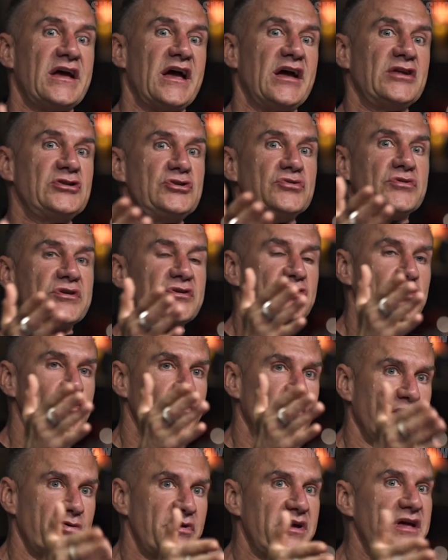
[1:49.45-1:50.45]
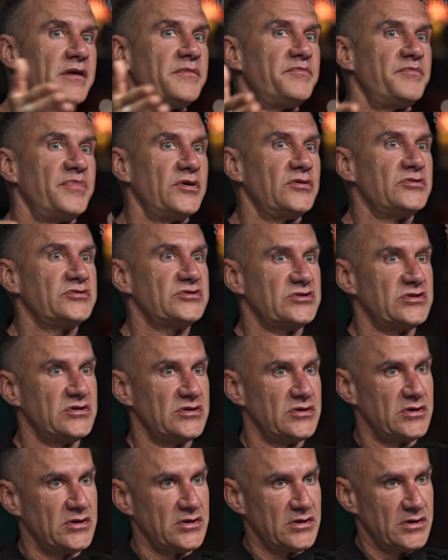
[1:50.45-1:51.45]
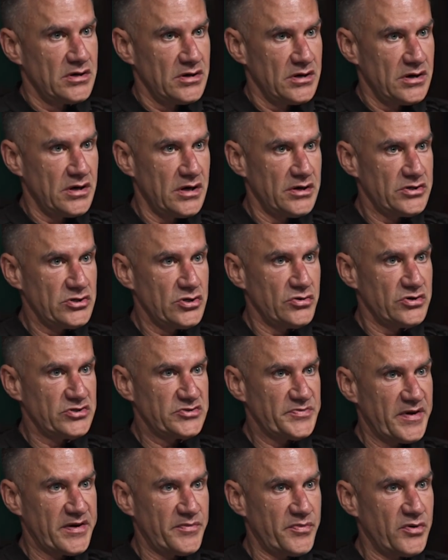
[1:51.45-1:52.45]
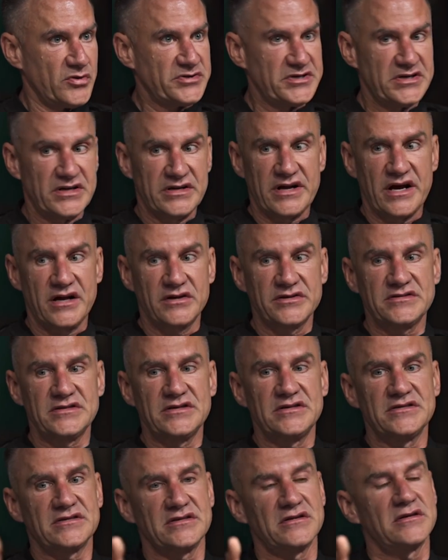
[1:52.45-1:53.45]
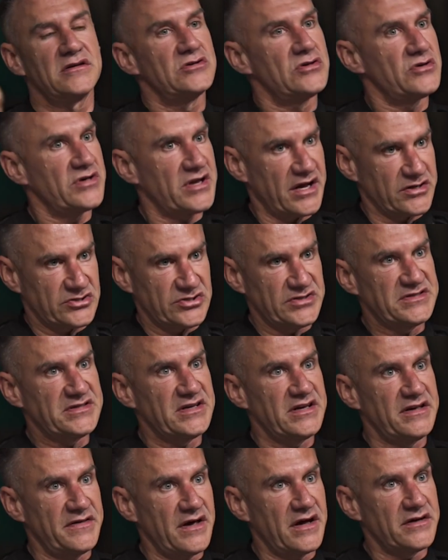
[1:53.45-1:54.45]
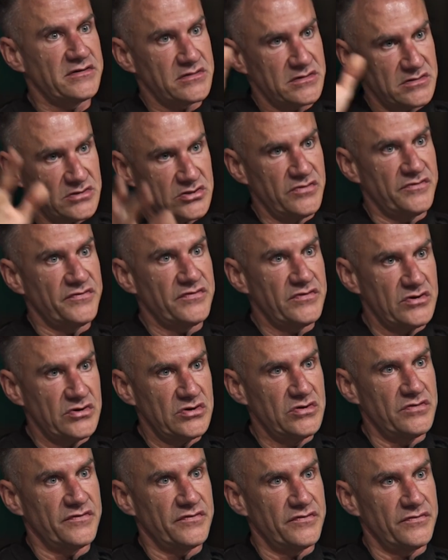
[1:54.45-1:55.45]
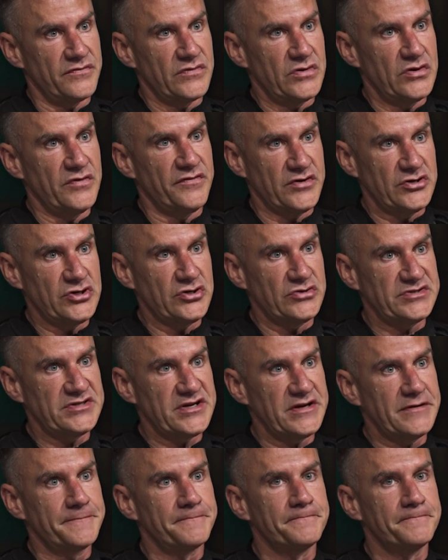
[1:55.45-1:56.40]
And you can do pre and post urine spike protein analyses, and you can actually see that you've reduced it.